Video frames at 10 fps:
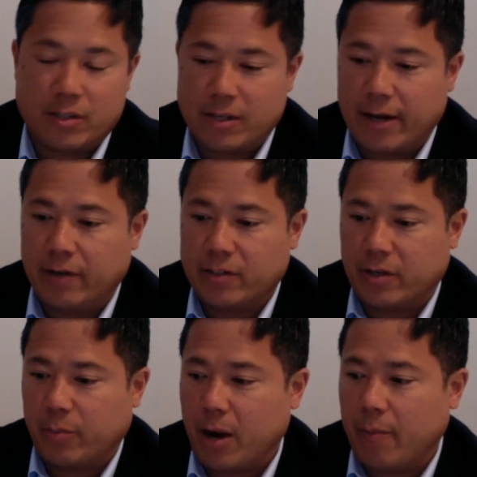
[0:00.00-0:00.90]
at Eng Garcia
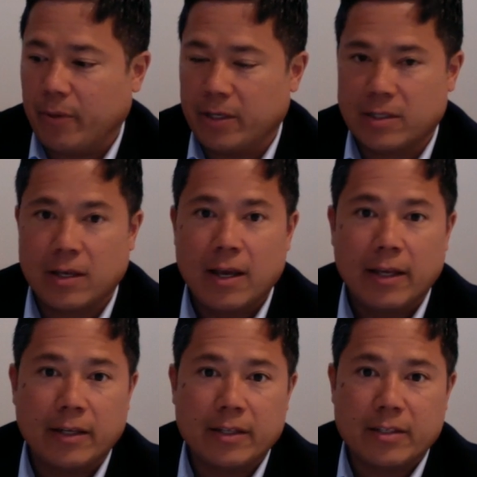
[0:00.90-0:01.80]
Properties
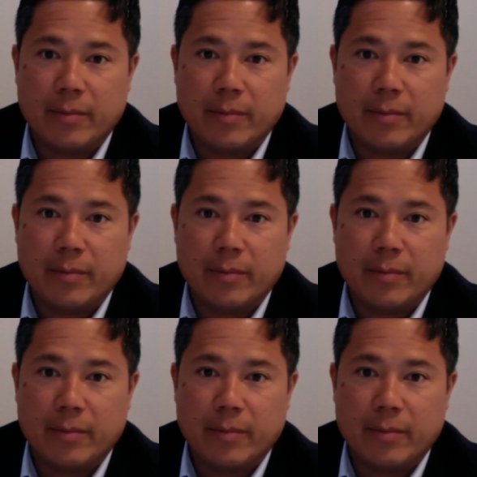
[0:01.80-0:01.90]
in D.C.,